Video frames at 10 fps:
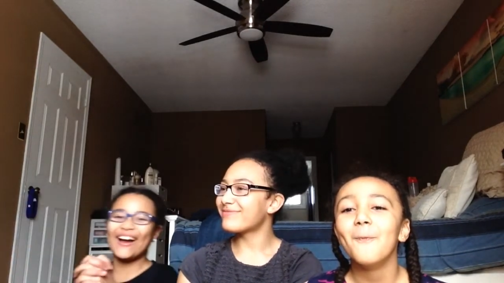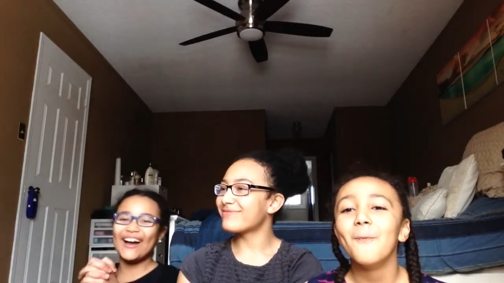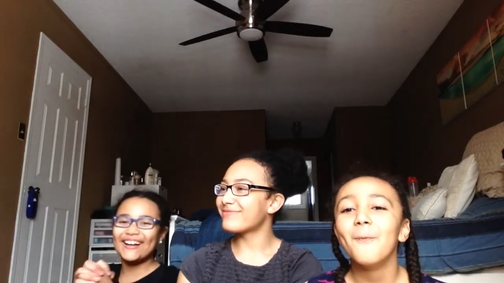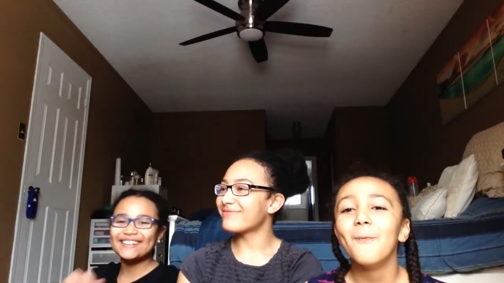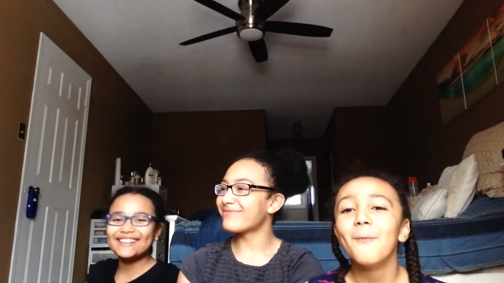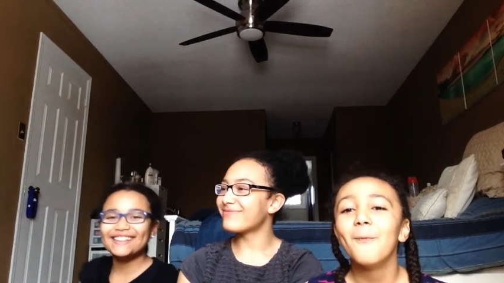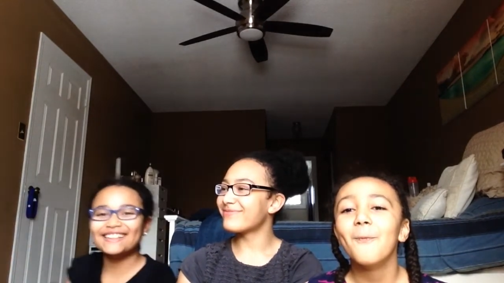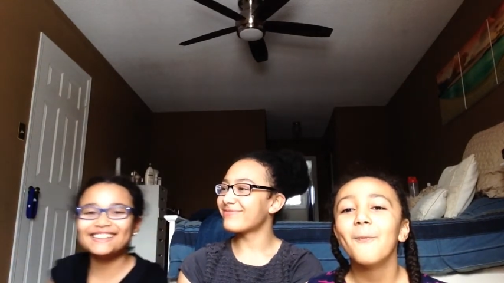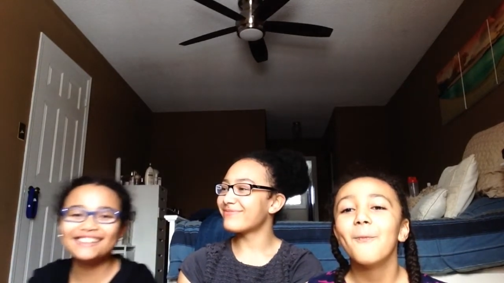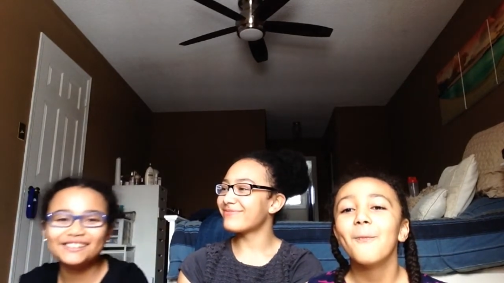
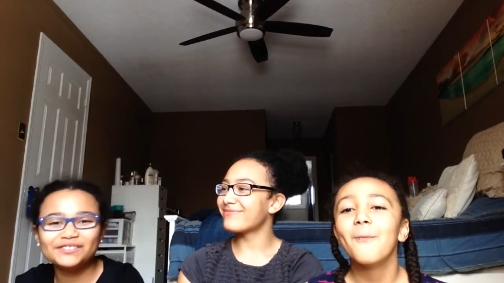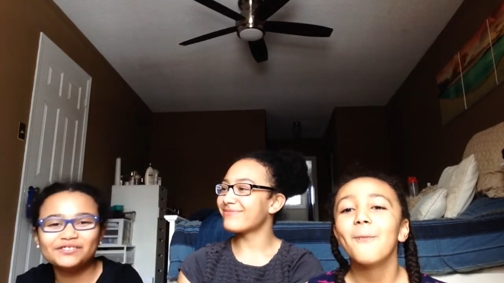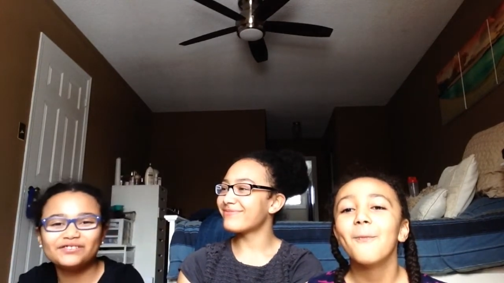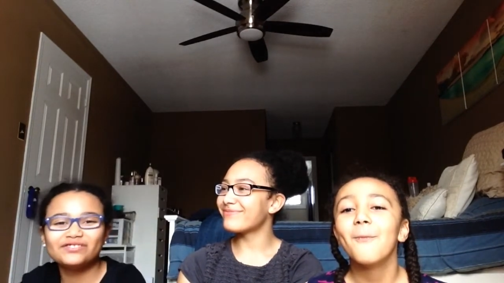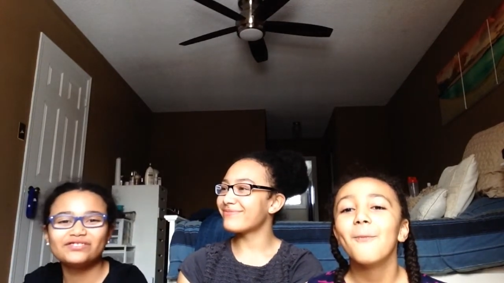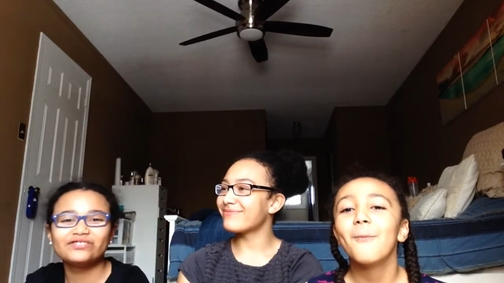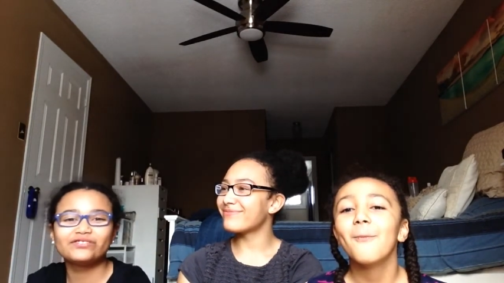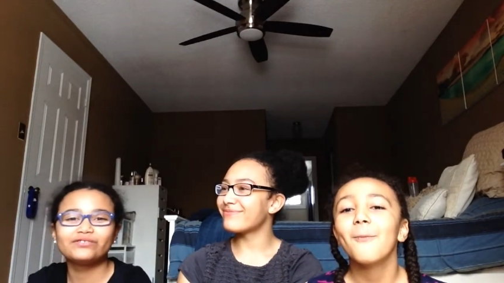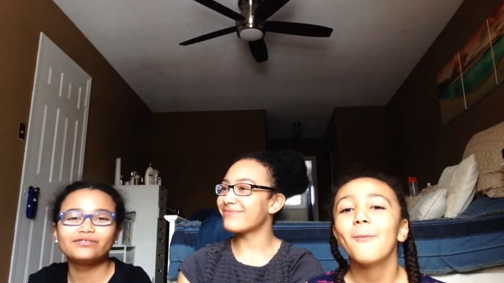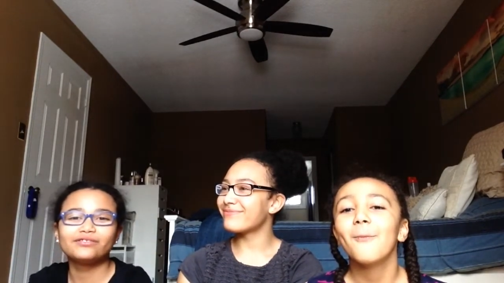
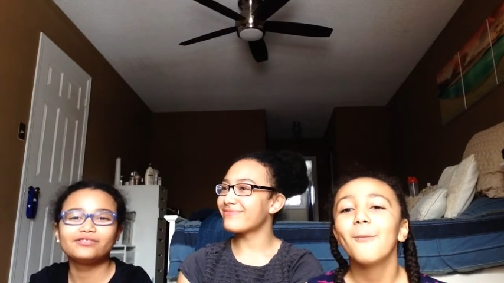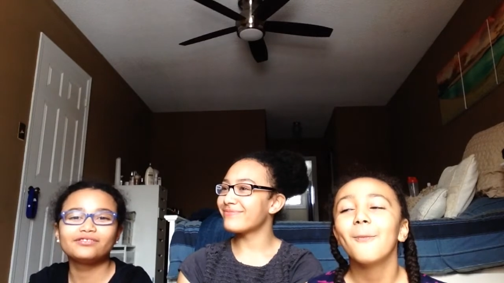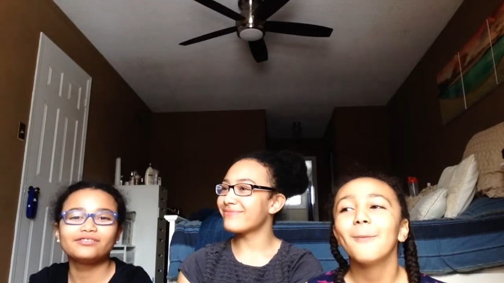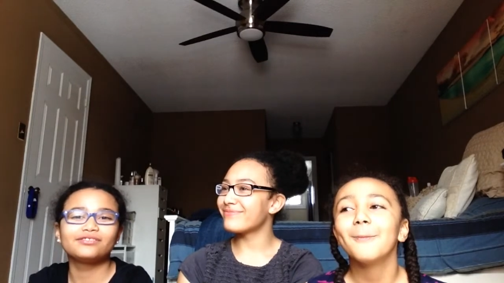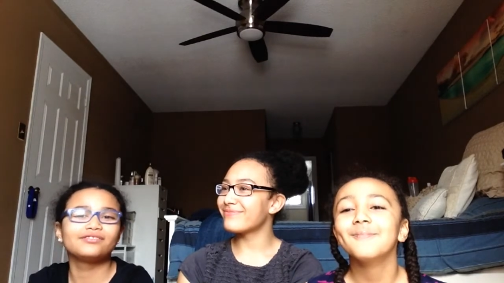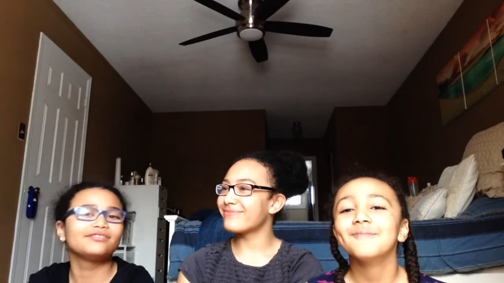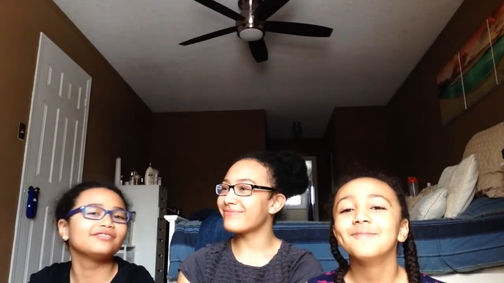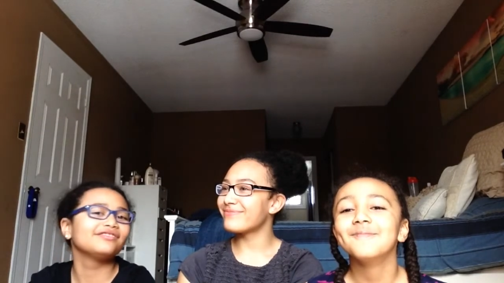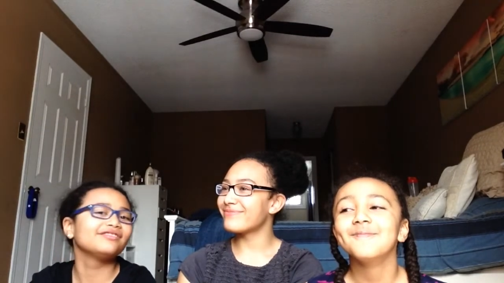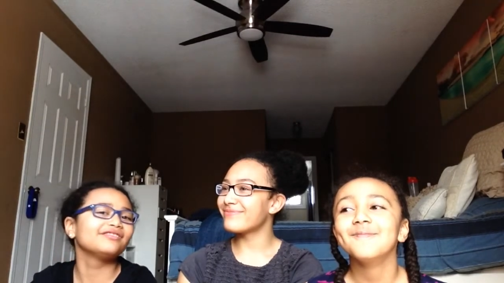
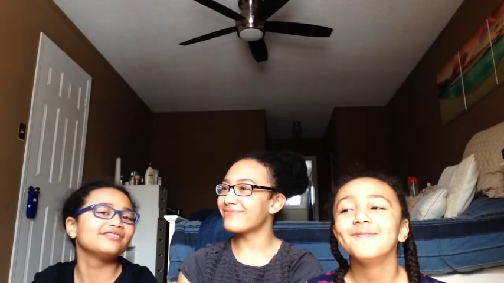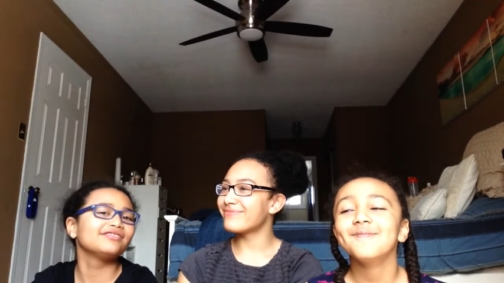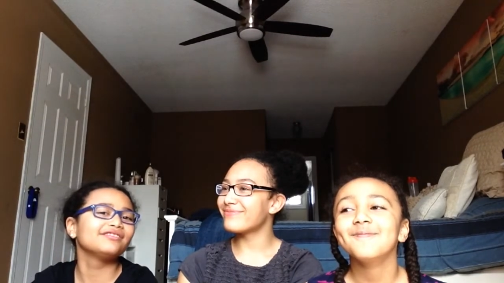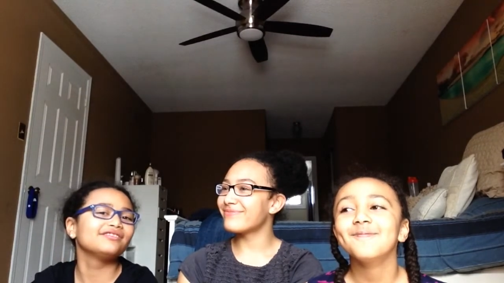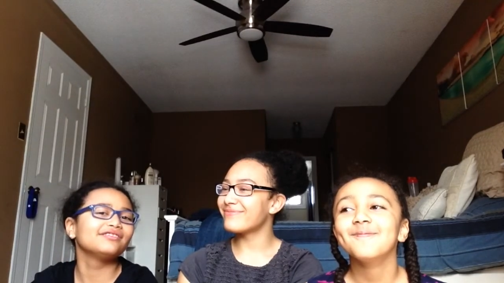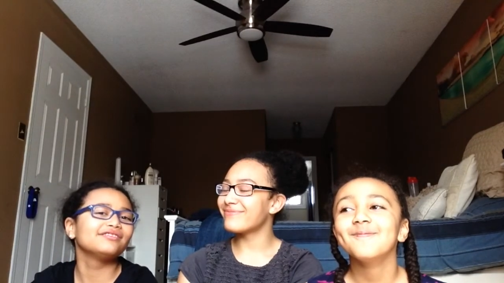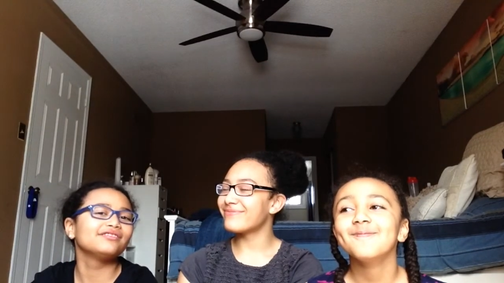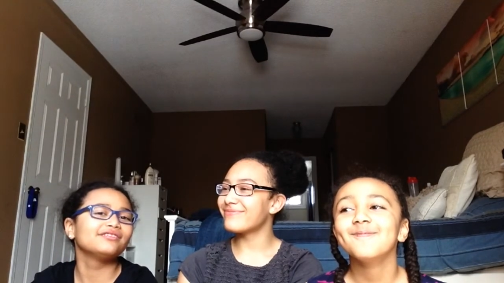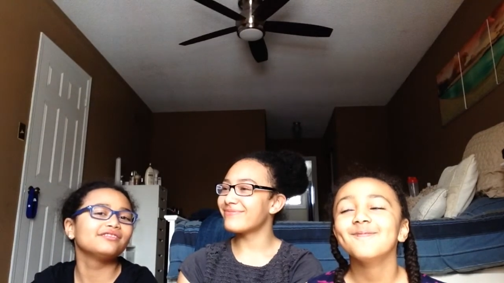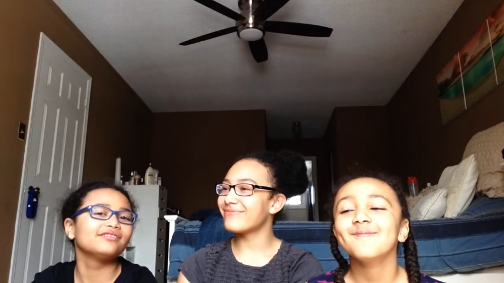
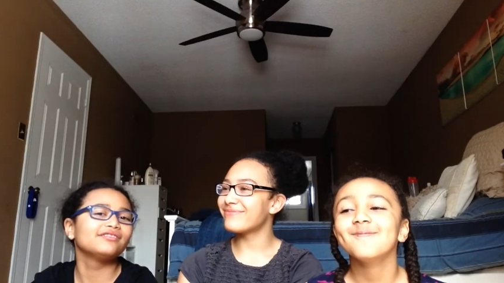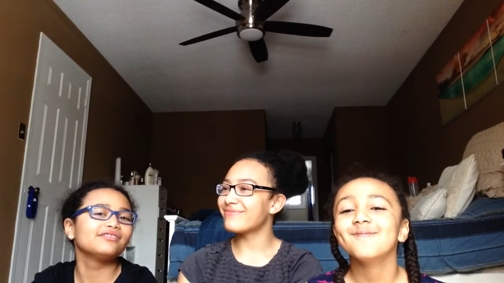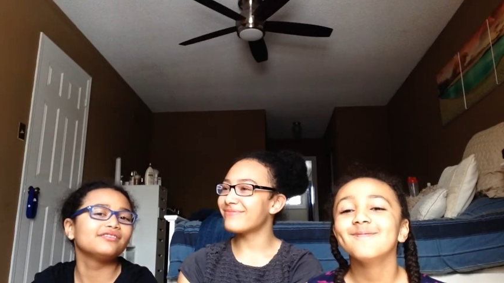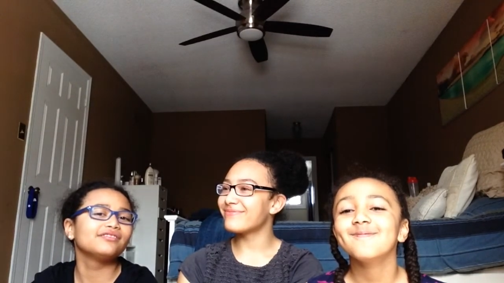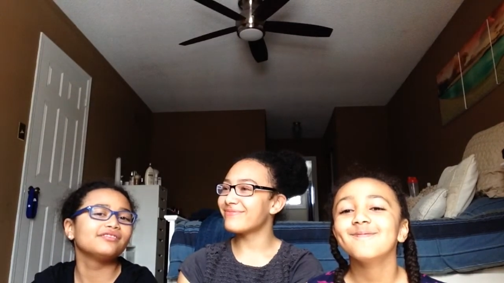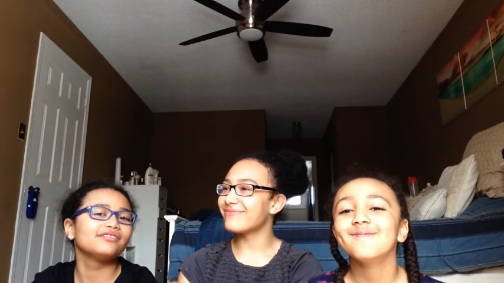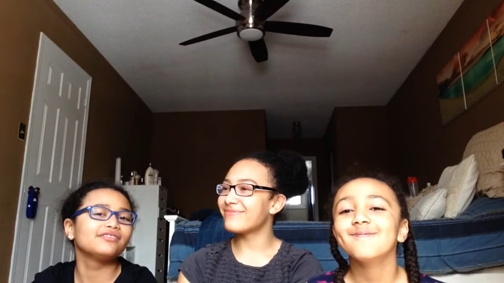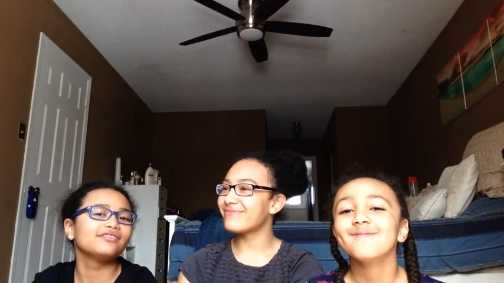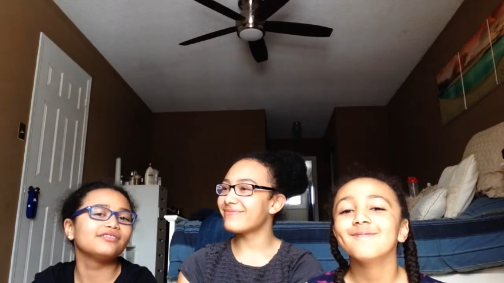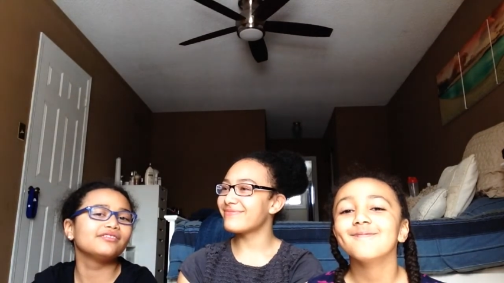
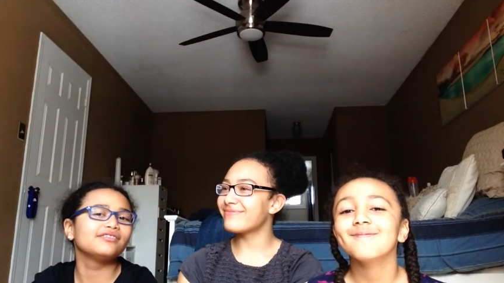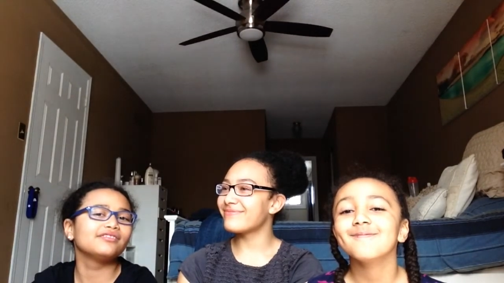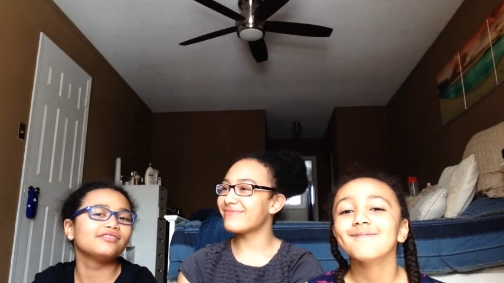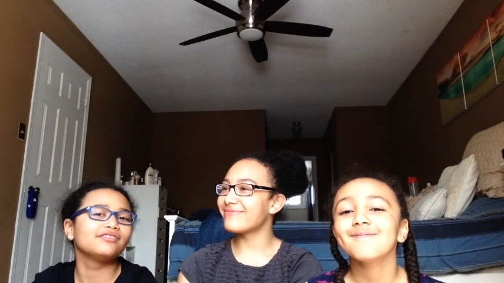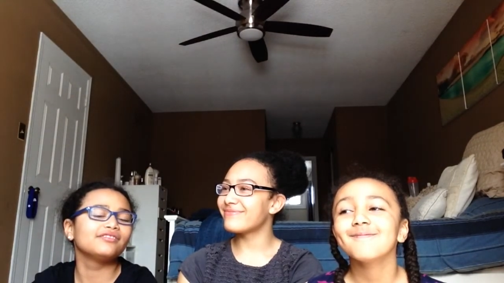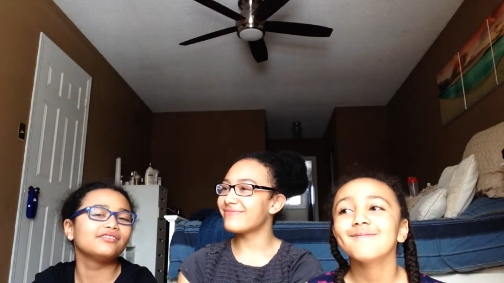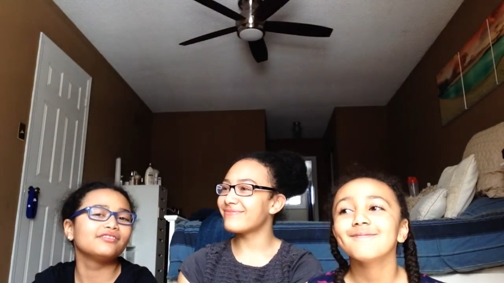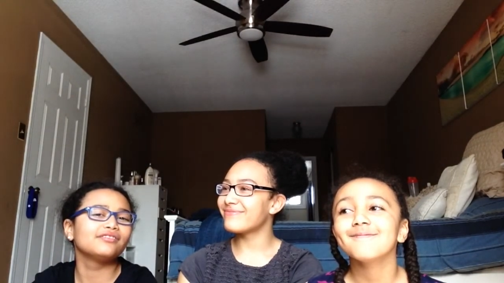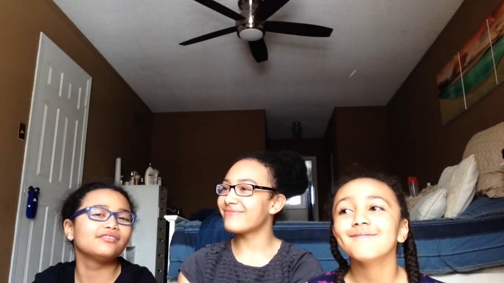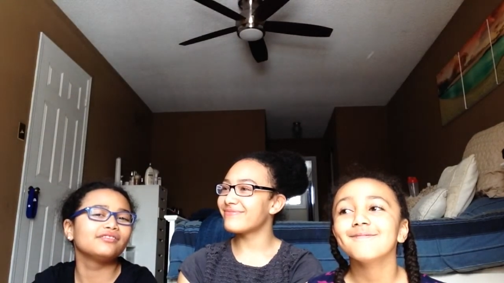
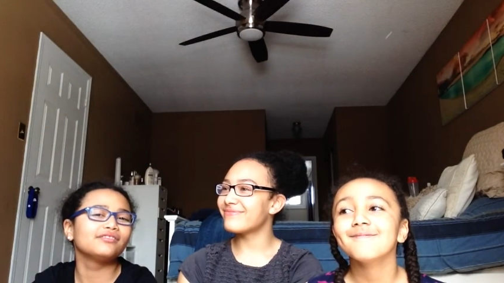Nobody speaks.